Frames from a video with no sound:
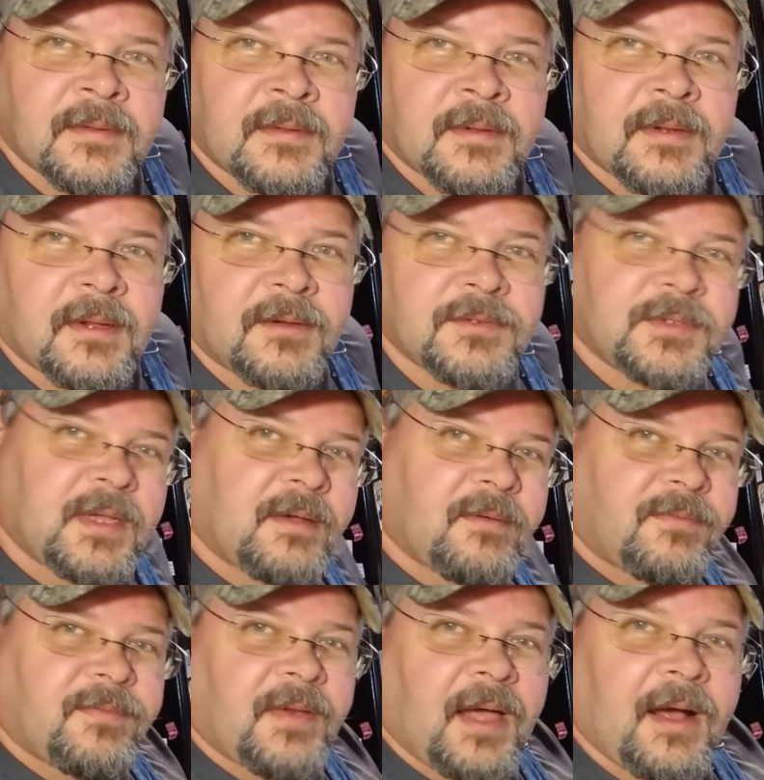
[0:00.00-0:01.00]
As long as you got
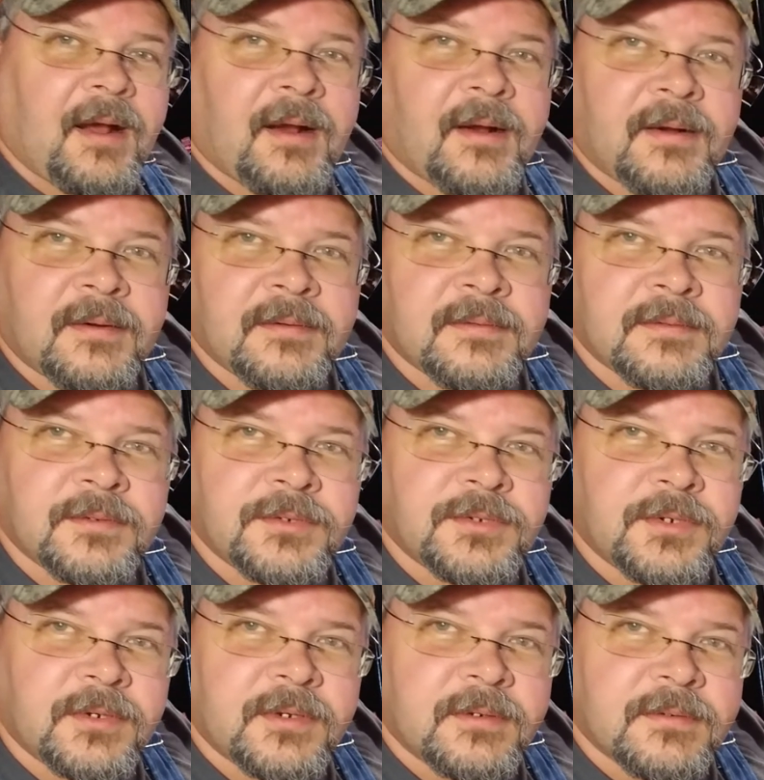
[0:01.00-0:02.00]
flour,
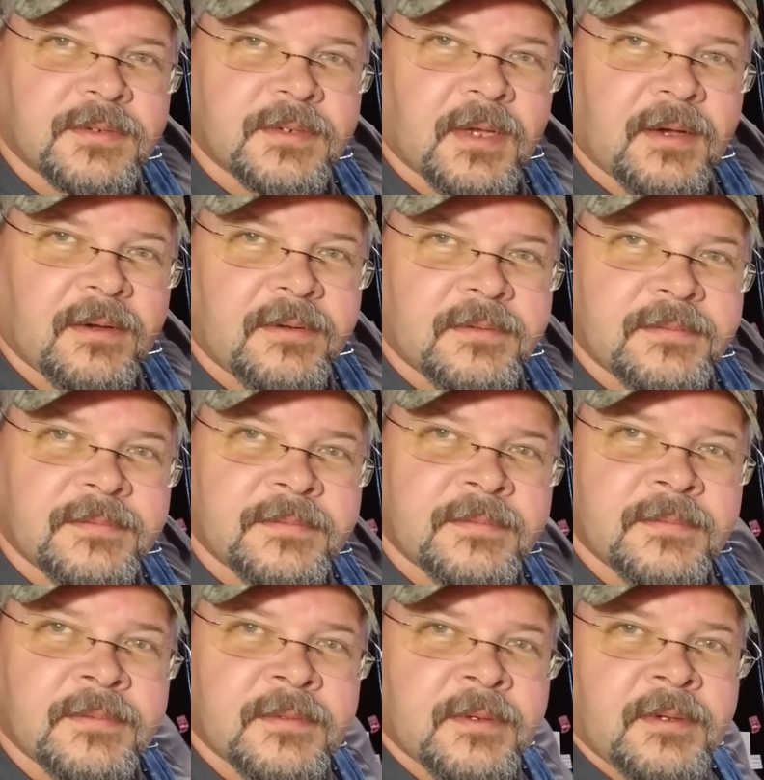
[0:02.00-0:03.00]
sugar, salt,
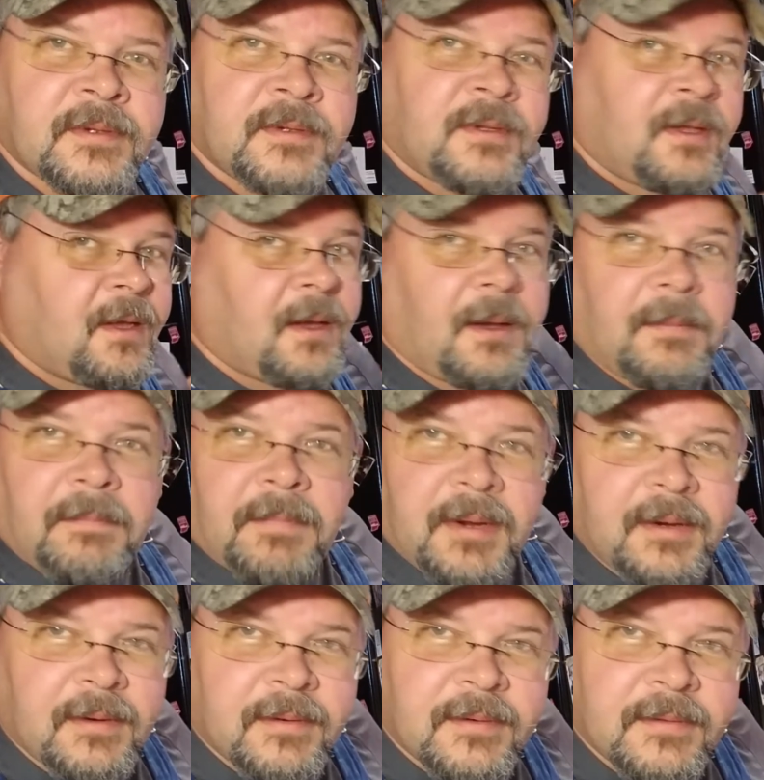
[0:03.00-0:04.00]
a beer,